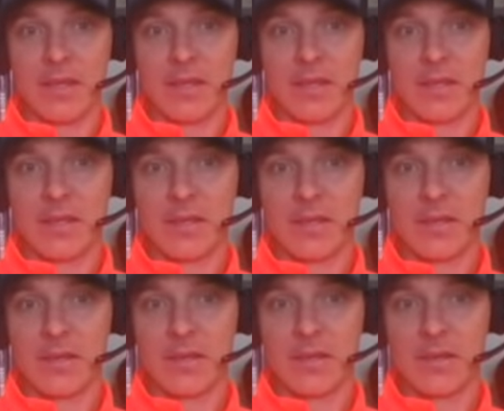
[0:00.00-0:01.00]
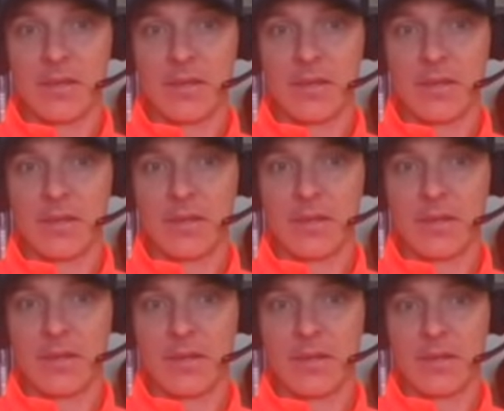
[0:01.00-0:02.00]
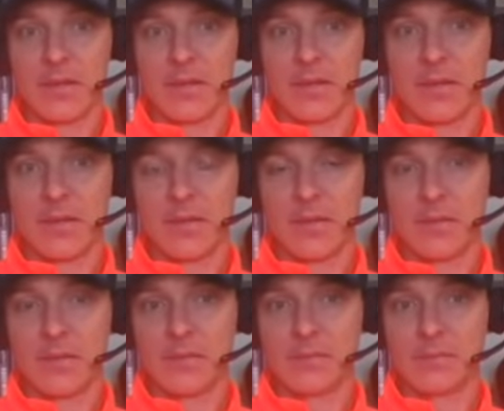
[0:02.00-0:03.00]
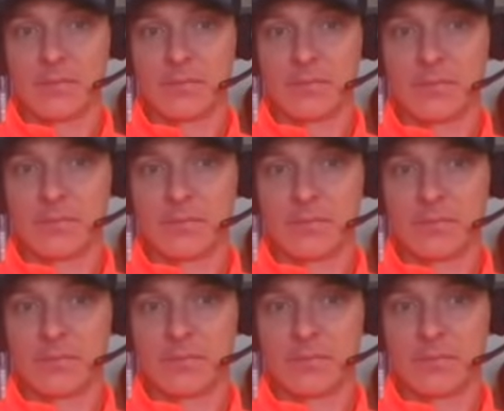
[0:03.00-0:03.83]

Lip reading: The person shown says nothing.